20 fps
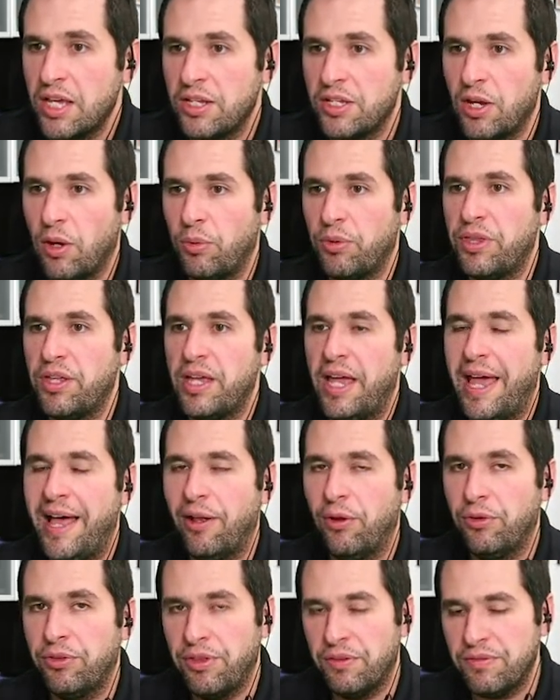you know the
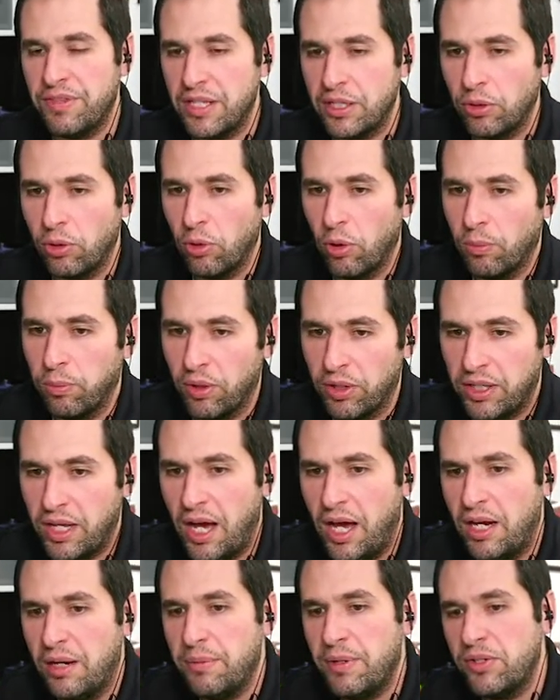health of the global
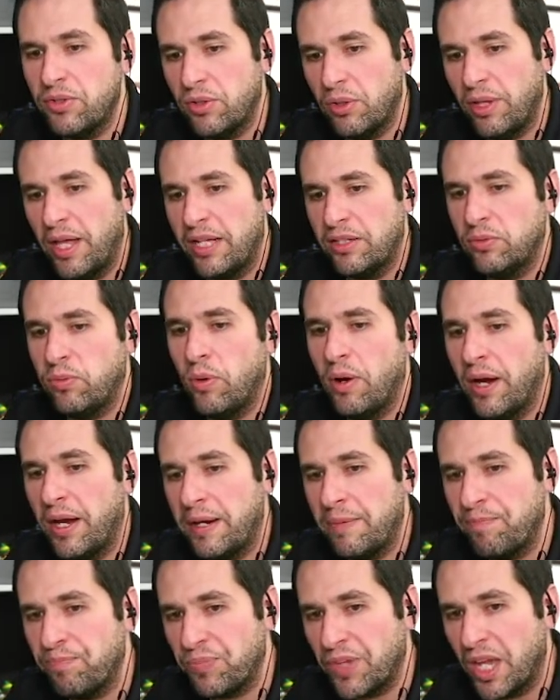economy. So that's why